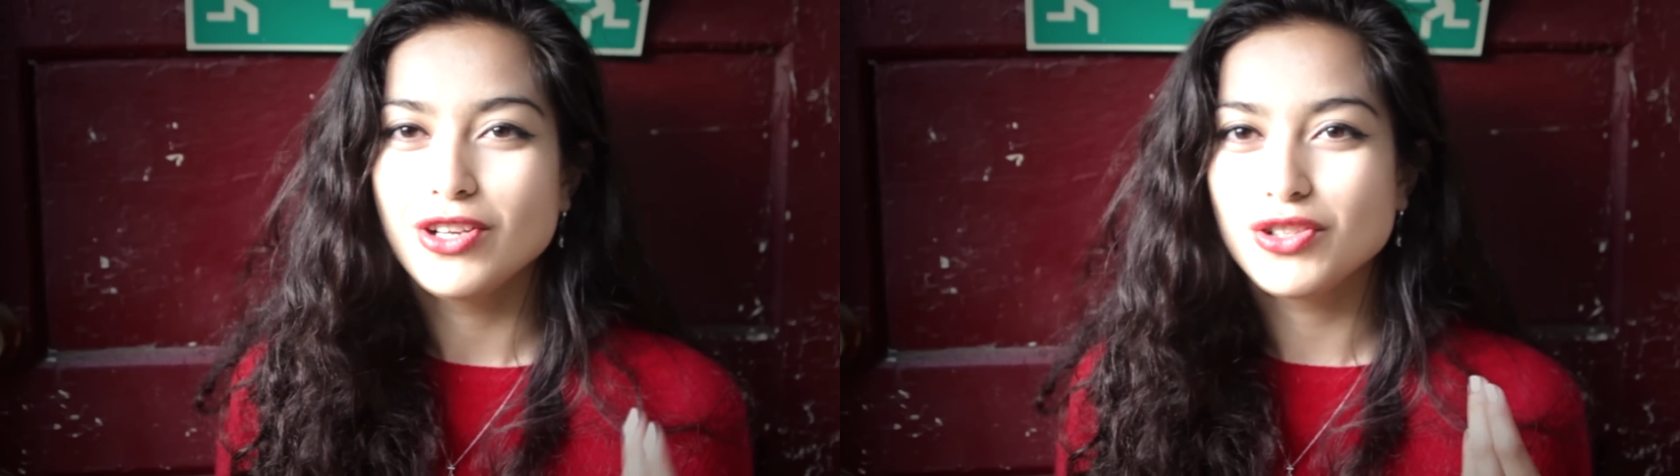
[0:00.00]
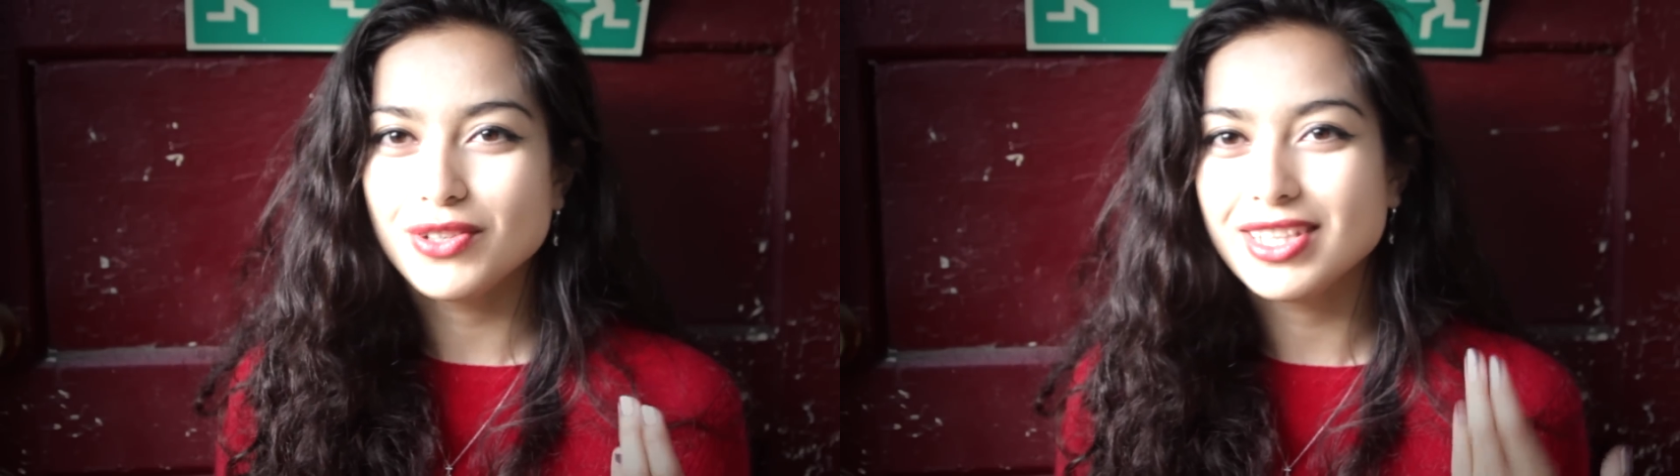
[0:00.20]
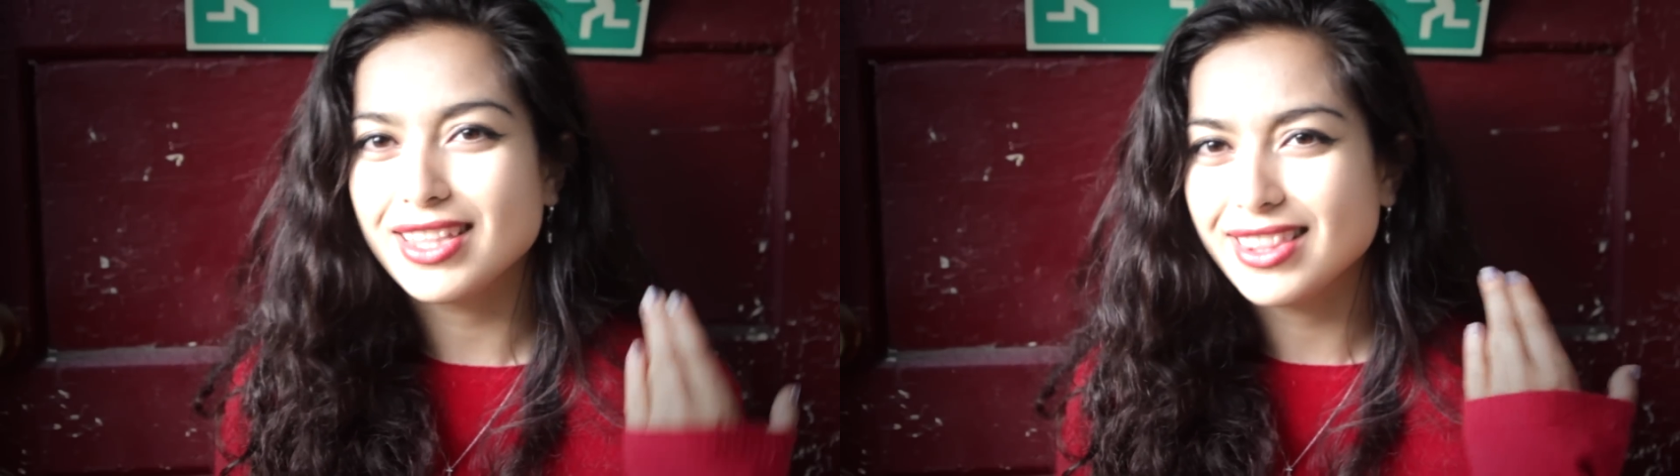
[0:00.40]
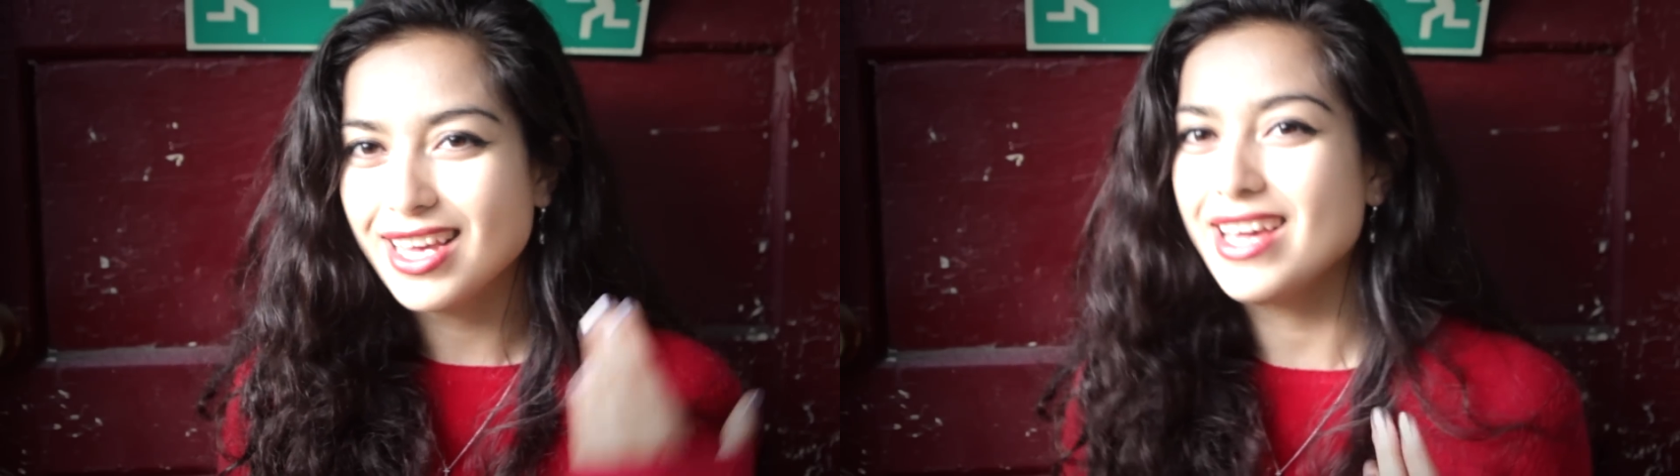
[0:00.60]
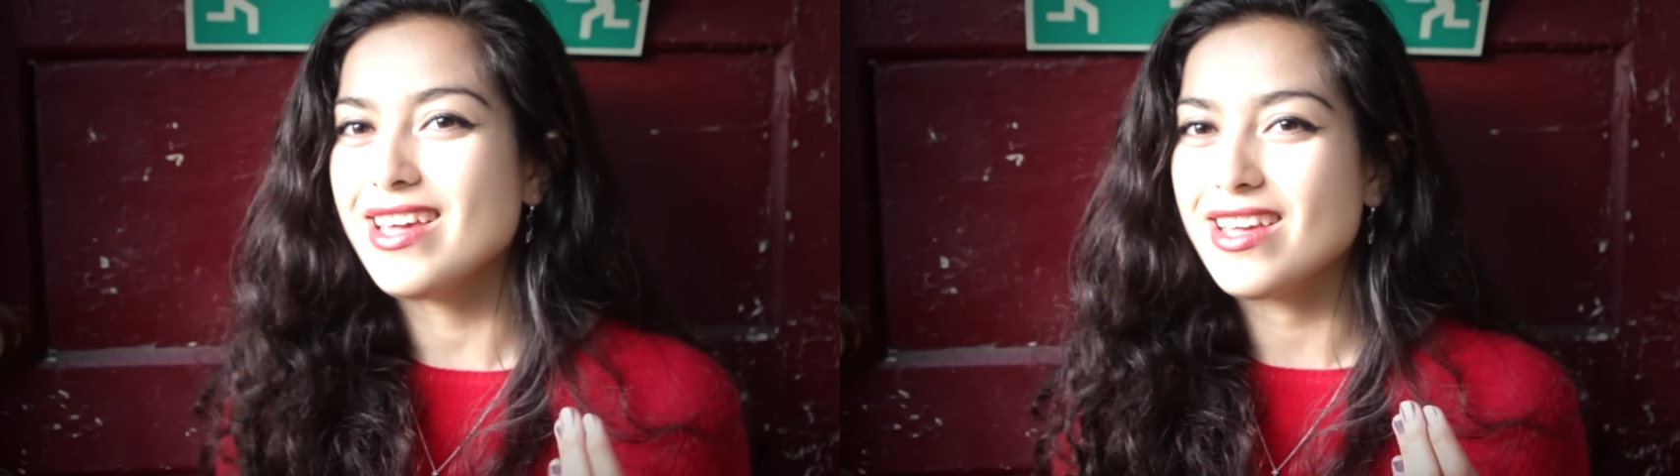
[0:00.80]
showing that
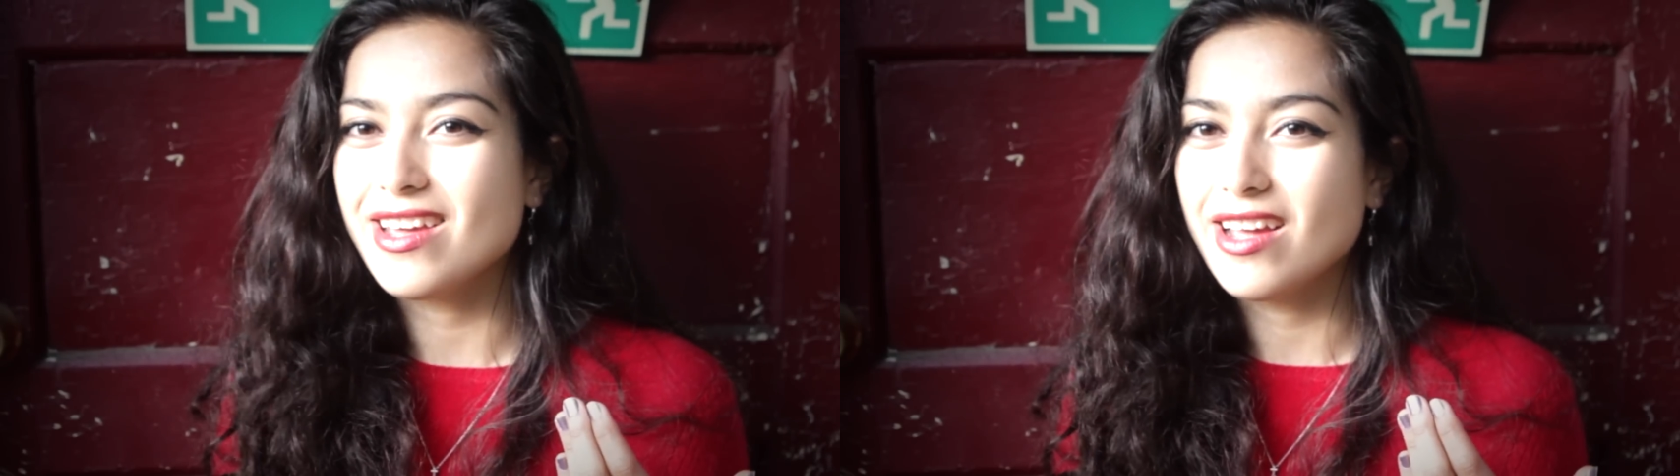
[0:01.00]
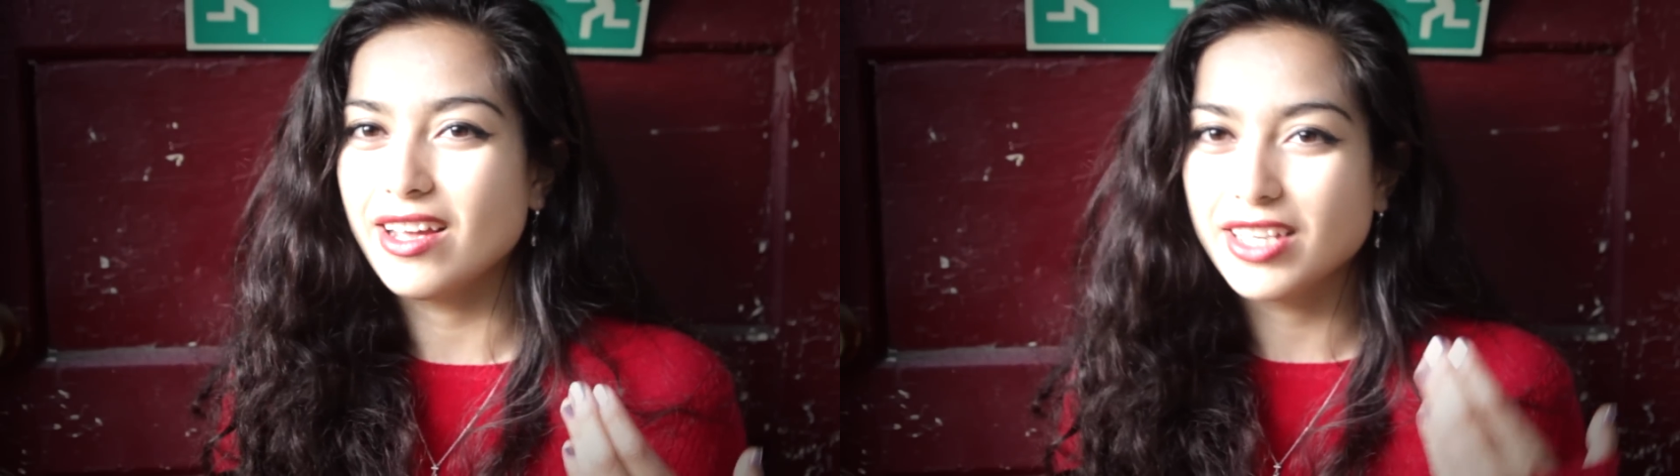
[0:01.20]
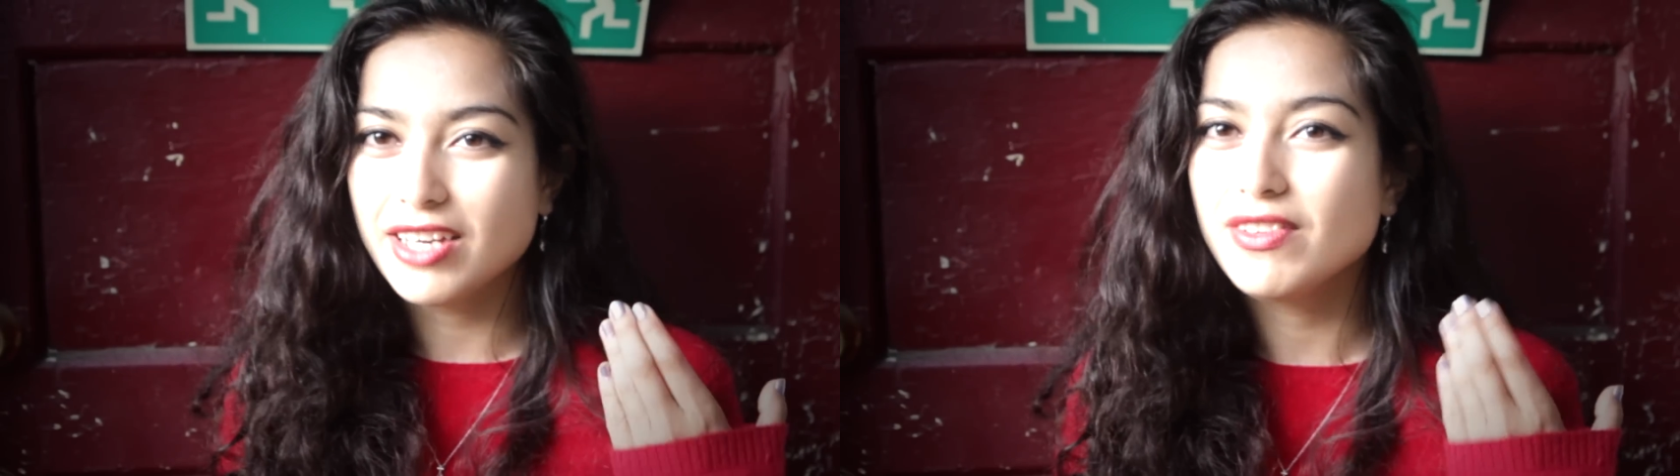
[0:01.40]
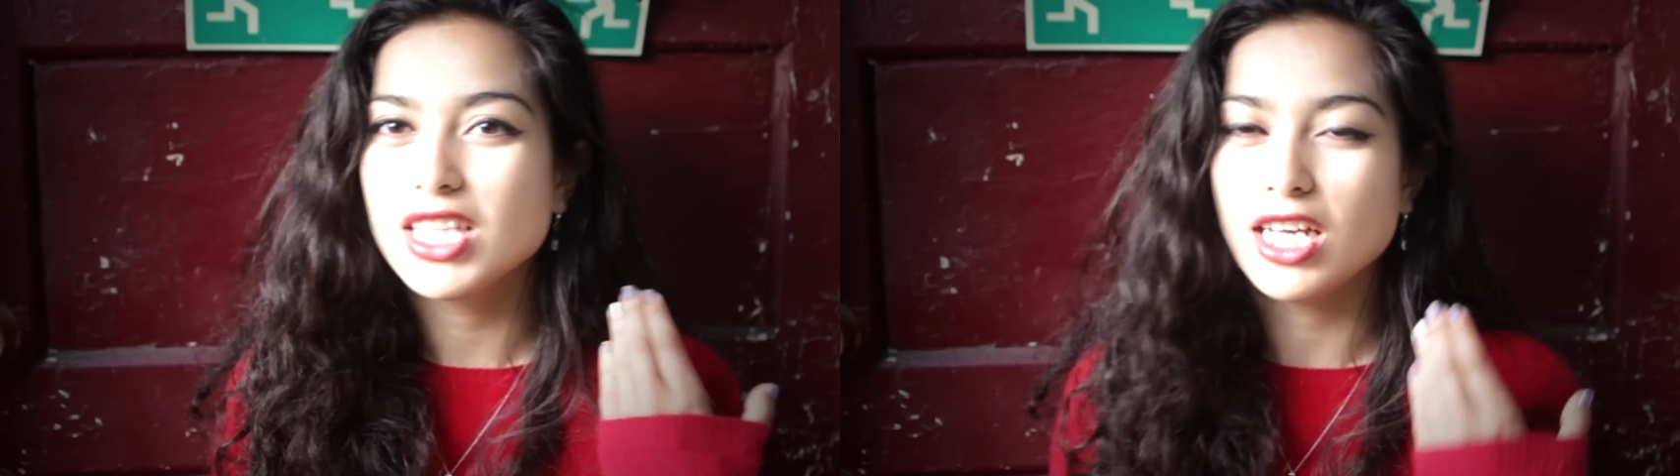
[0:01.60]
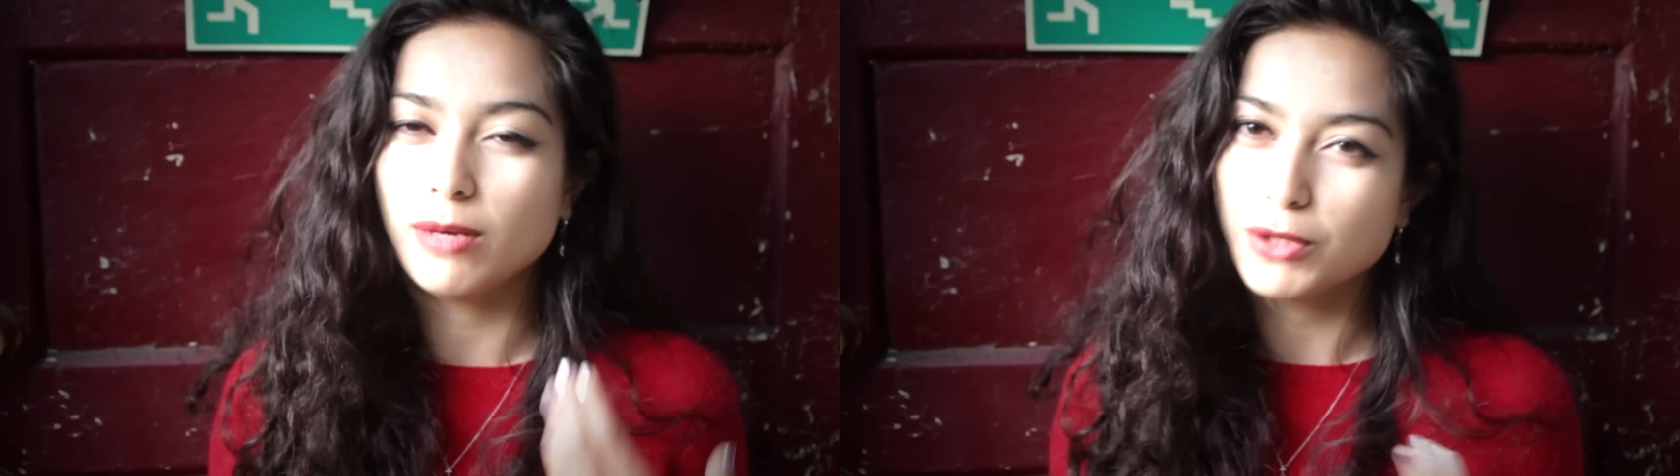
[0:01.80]
they, given the